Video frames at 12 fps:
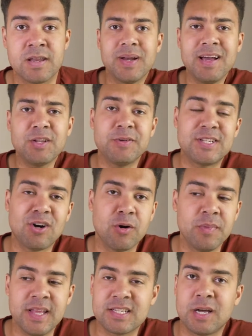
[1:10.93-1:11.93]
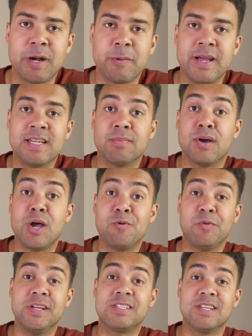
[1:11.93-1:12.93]
But after he told me this, I went away and did my own
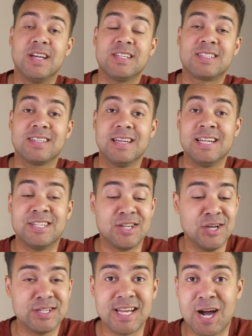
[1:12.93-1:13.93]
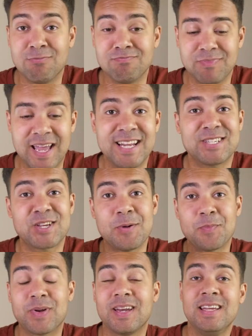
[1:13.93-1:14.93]
research, and it turns out it's
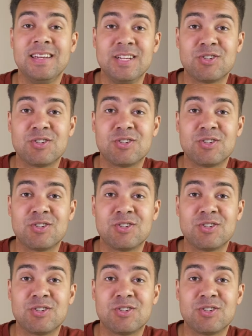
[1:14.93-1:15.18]
completely